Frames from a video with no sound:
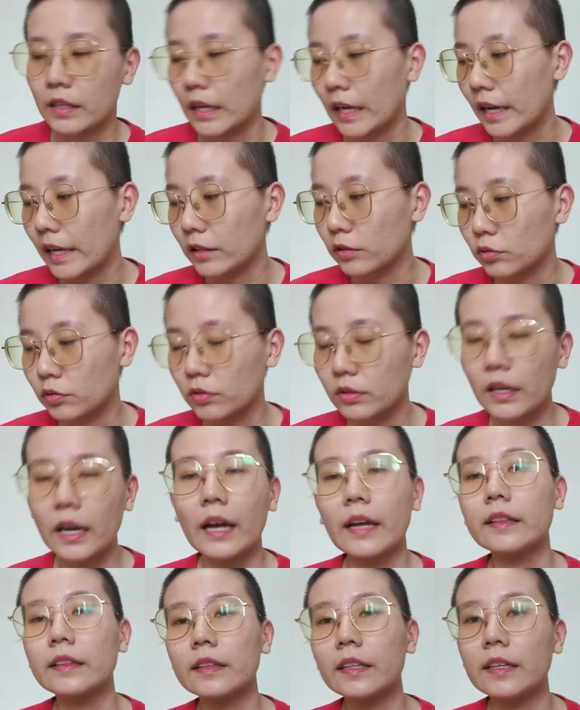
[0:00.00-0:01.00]
And
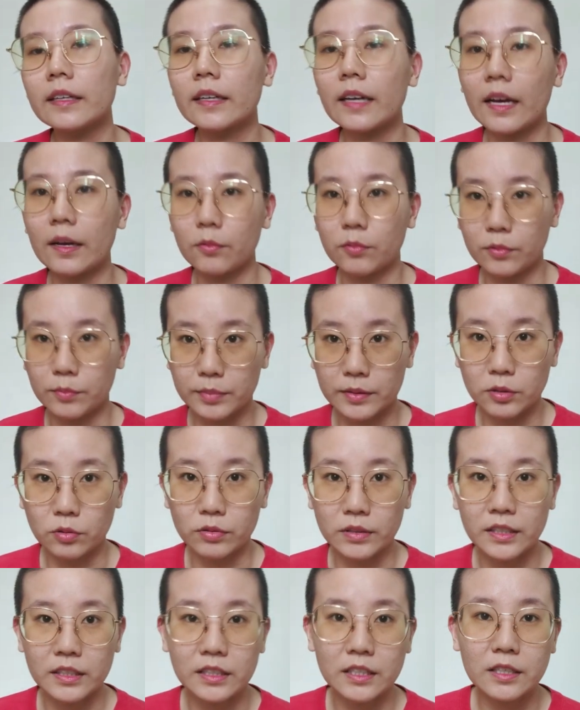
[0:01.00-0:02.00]
I think I will be
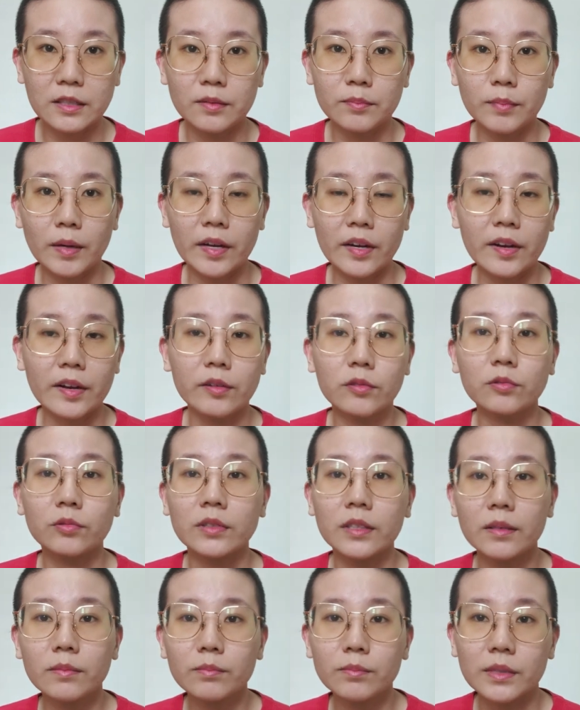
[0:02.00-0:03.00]
donating my hair to
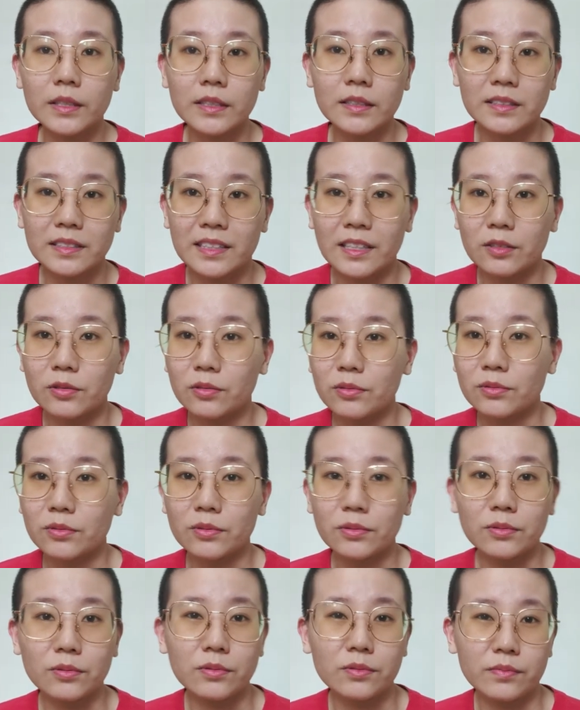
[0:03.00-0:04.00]
them because I don't
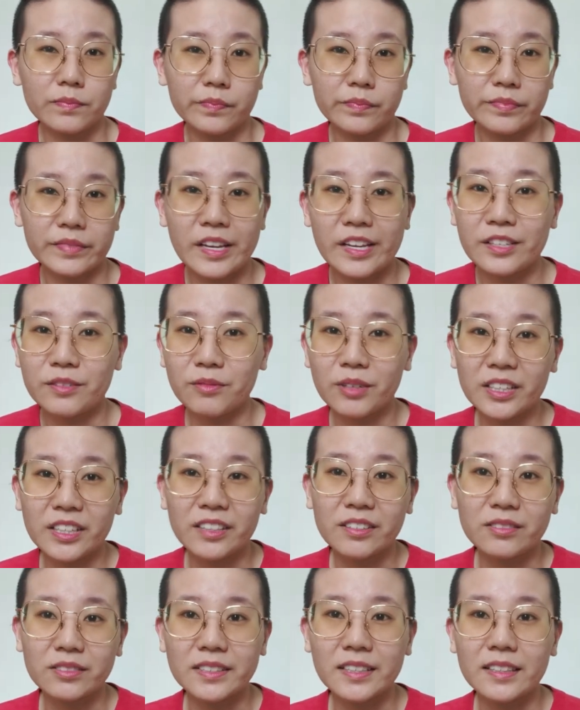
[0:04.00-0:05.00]
know anyone
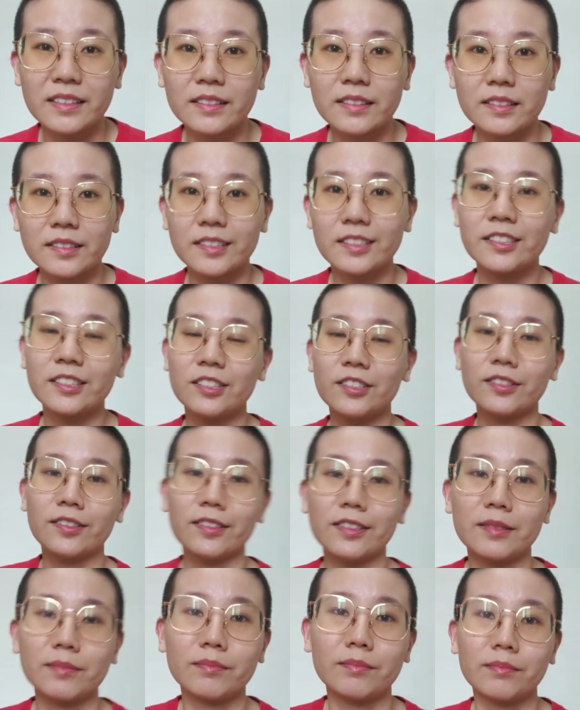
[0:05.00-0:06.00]
else that does it
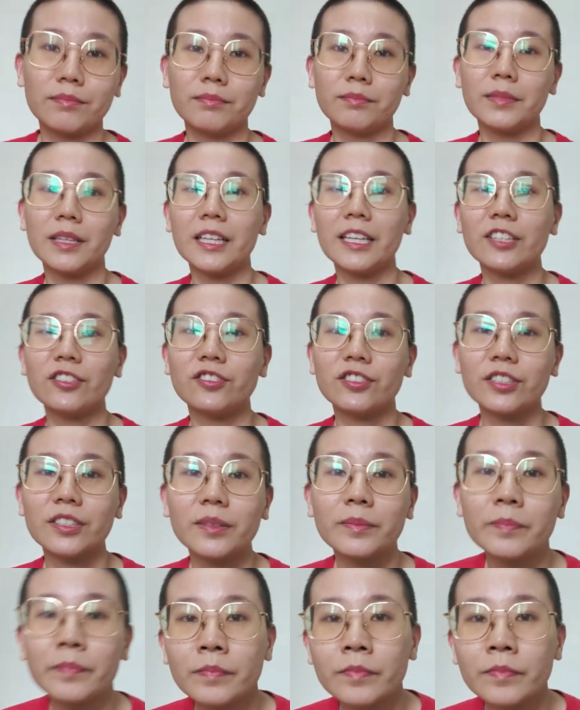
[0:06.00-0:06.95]
here in Malaysia.